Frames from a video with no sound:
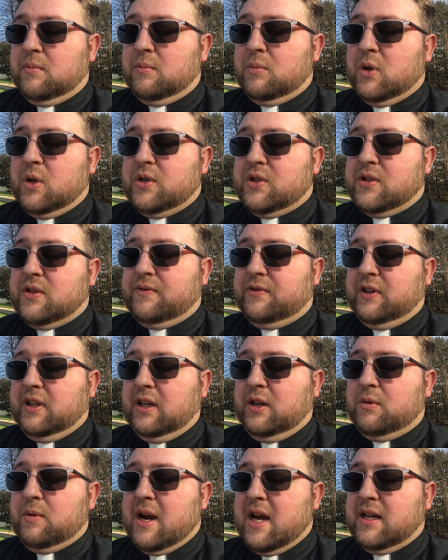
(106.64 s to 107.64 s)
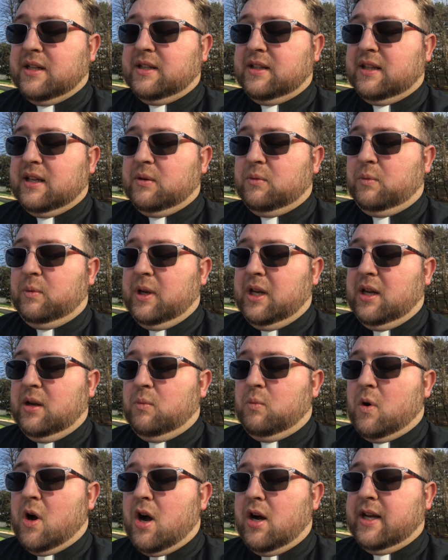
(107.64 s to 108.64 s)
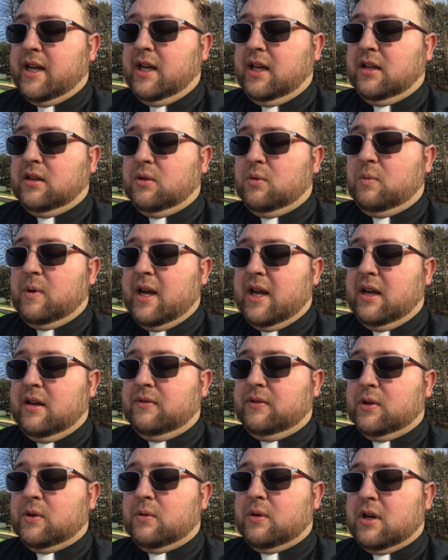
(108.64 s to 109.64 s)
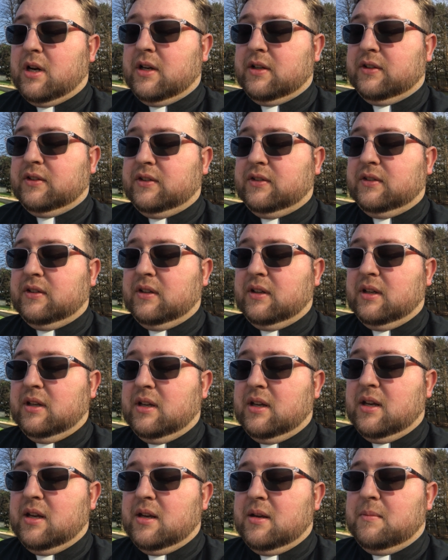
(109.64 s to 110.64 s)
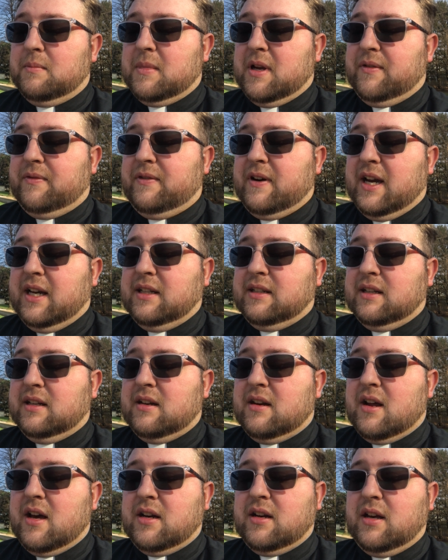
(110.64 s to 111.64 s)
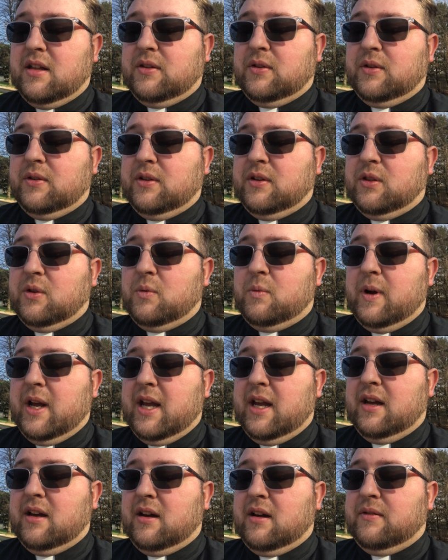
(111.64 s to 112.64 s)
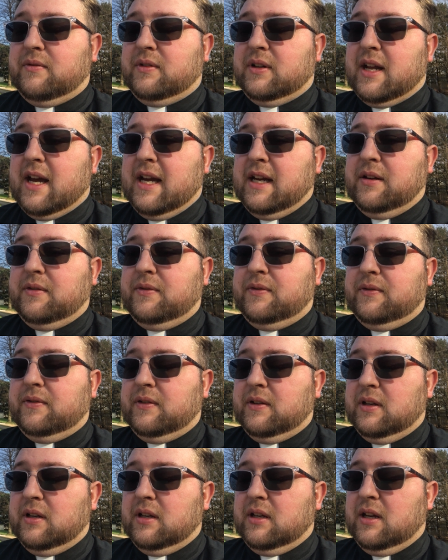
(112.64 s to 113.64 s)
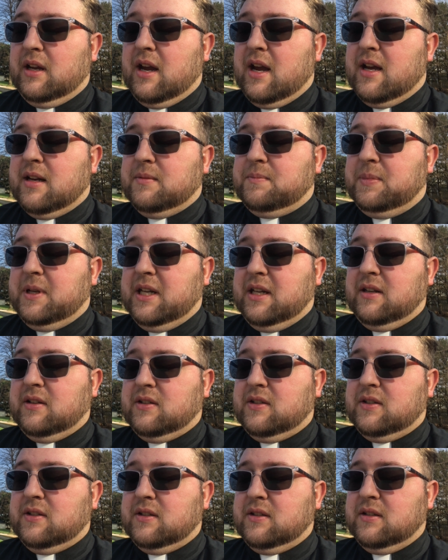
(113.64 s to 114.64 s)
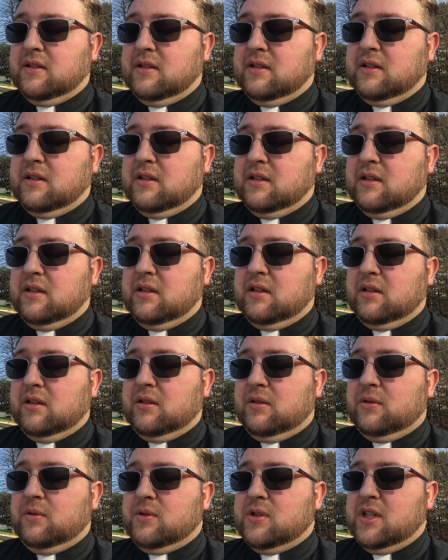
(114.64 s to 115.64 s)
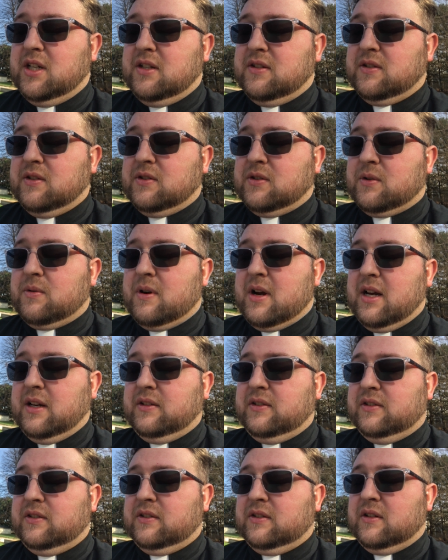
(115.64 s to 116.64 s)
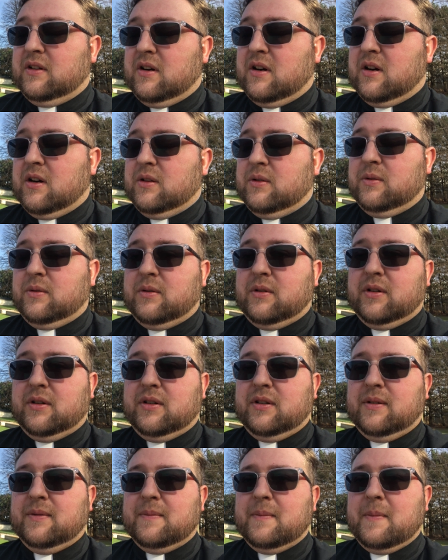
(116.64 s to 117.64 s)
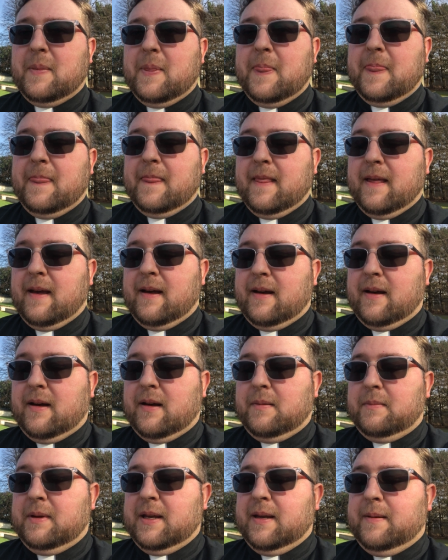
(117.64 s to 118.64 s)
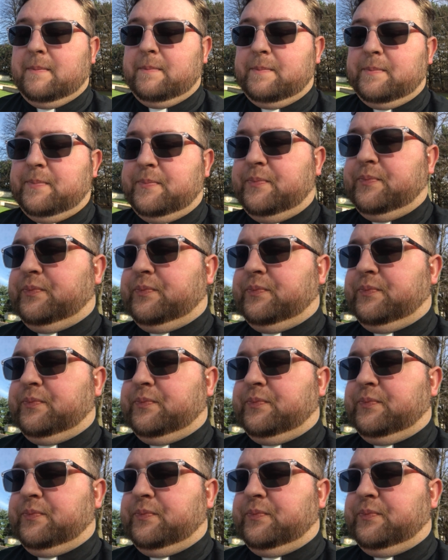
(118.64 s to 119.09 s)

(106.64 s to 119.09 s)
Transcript: mercifully grant that we, walking in the way of the cross, may find it none other than the way of life and peace. Through Jesus Christ our Lord. Amen.